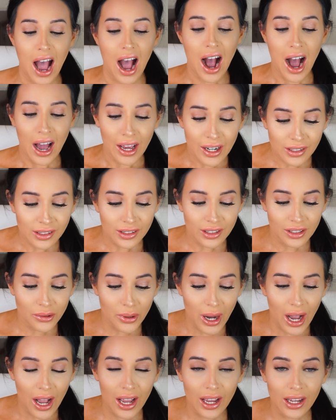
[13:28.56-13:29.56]
honestly, you
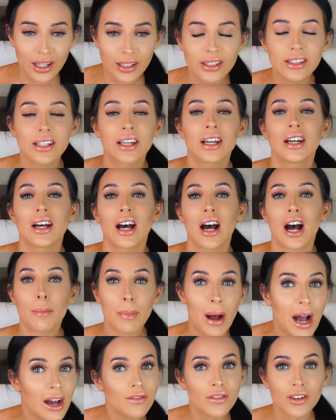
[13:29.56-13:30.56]
guys,
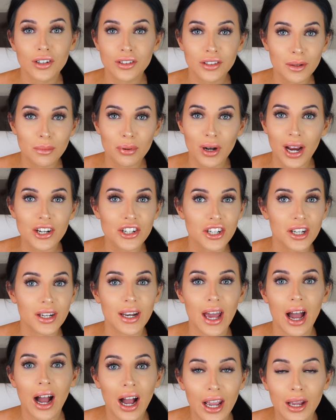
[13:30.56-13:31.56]
upon first
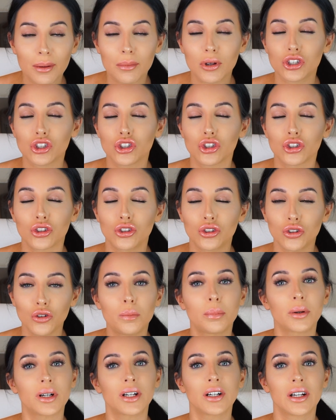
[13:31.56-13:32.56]
impression, I'm
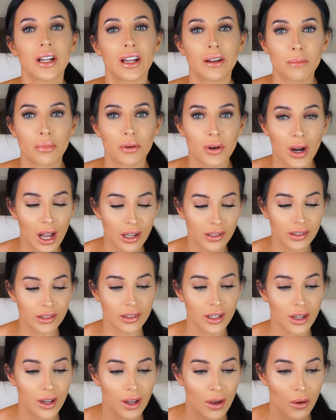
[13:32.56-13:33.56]
super
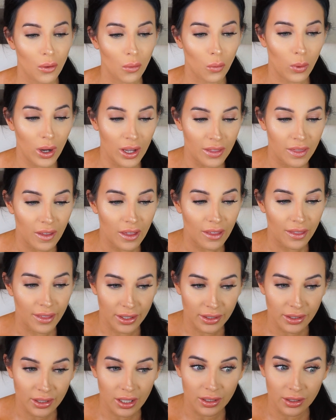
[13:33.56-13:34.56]
impressed with
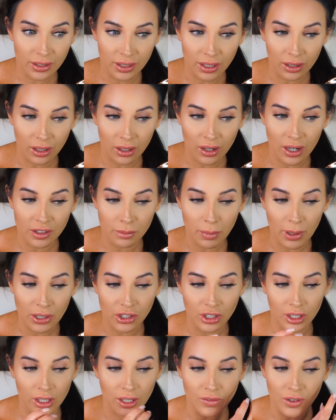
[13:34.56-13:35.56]
this concealer,
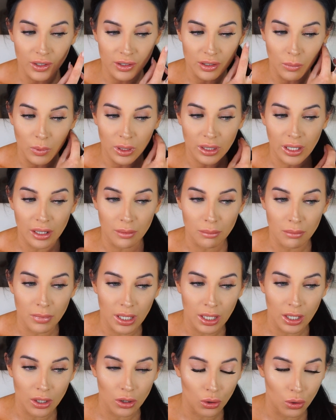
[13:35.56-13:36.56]
especially for someone like
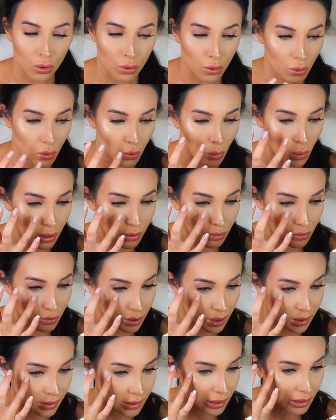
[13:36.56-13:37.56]
me who
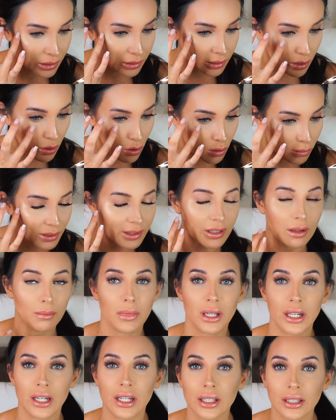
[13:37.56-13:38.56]
creases like almost
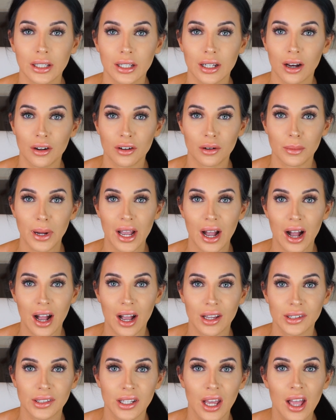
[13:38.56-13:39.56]
immediately under my
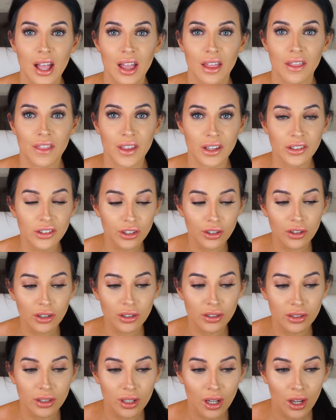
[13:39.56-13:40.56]
eyes. This
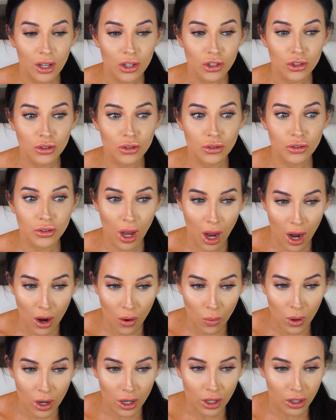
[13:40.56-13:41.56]
looks
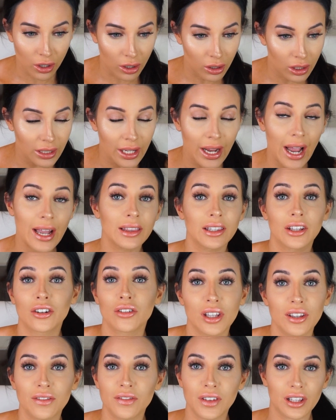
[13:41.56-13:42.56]
so good. Like I
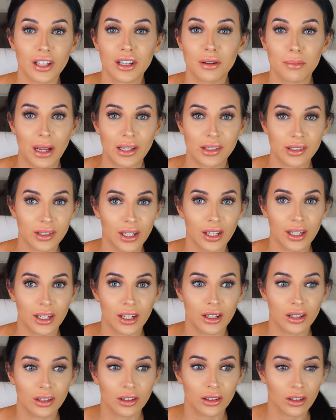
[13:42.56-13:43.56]
literally feel like my
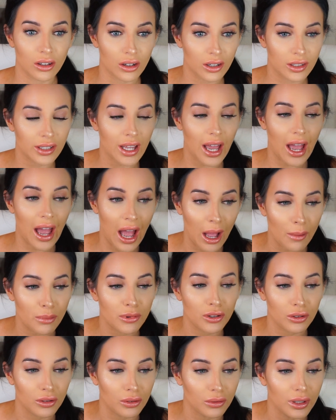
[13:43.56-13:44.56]
skin looks
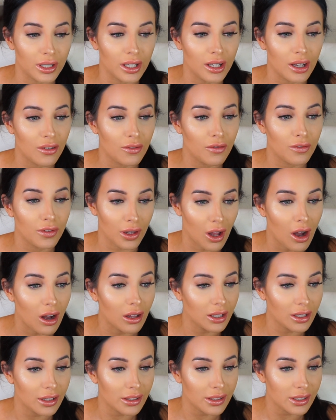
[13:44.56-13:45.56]
absolutely
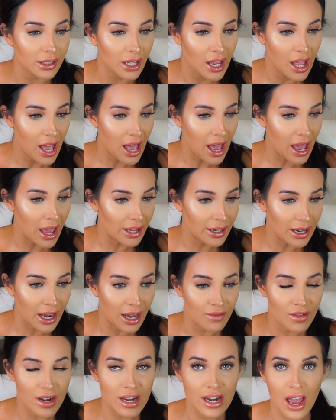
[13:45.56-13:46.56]
flawless, and
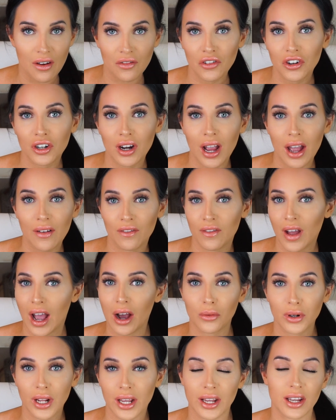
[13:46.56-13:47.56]
I've never
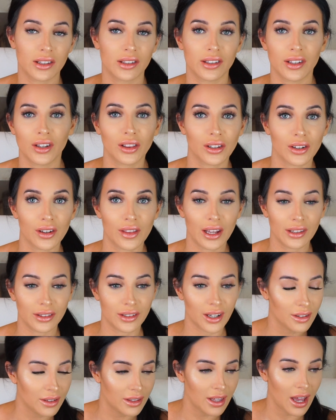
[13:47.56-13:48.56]
found a concealer that
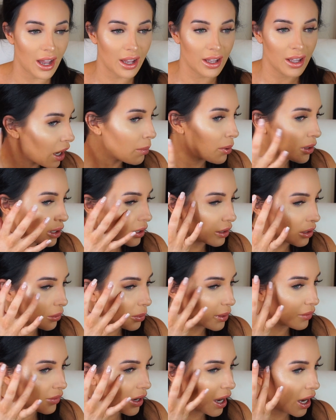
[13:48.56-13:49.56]
does that. I put a little
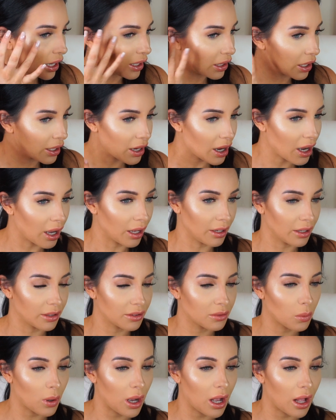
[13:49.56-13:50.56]
bit of highlight on
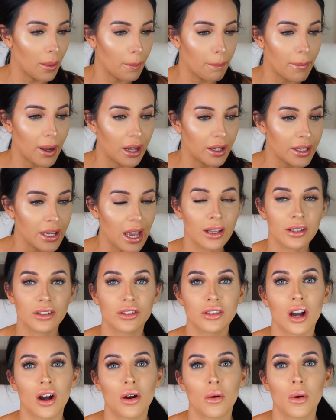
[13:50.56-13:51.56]
as well, but yeah,
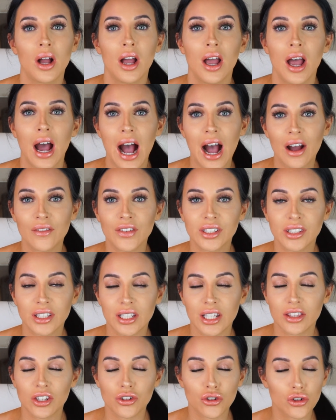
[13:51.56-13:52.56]
so
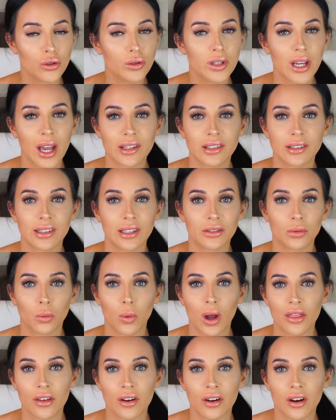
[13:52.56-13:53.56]
obviously the true test is
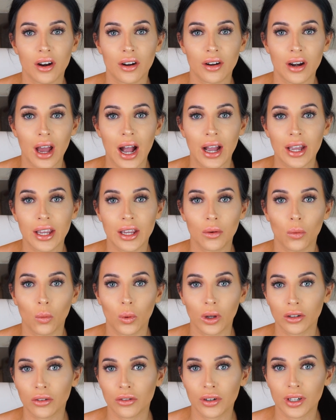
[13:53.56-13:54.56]
whether or not it
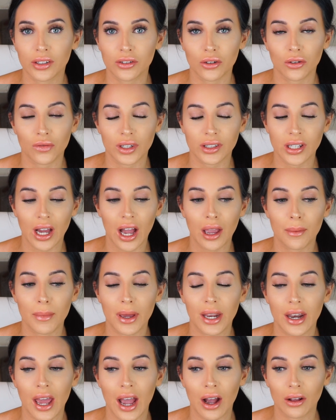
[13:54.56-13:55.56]
will crease over time
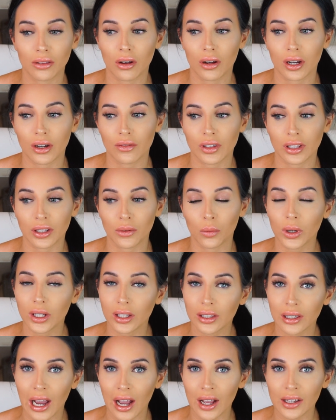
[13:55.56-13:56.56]
and how long it really
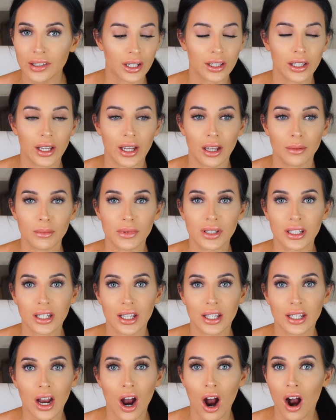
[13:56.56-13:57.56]
will last. The claims
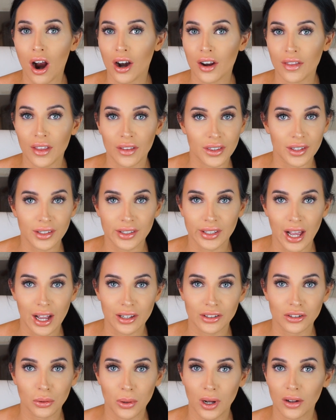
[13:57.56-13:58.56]
are that this
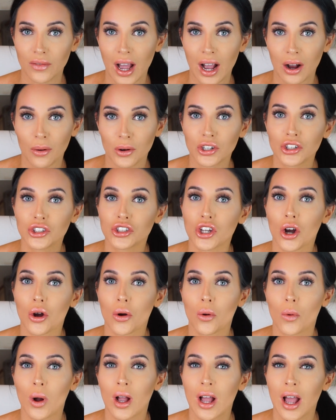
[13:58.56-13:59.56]
lasts 12 hours,
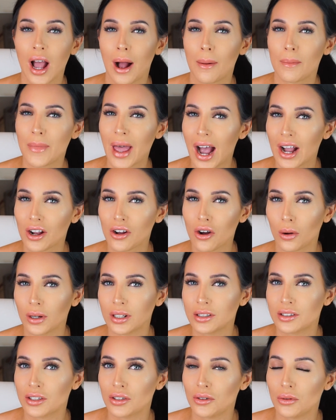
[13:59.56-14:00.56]
so I'm not
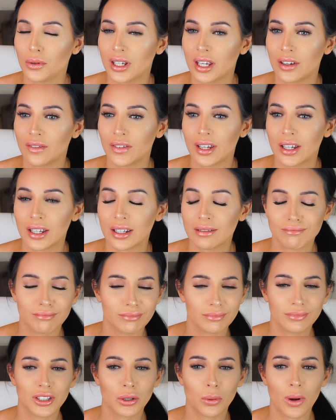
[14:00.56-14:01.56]
going to give it
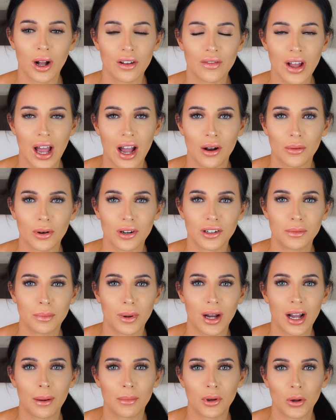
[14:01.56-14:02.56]
12 hours,
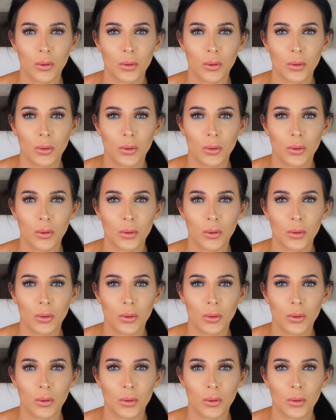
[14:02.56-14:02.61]
but I'm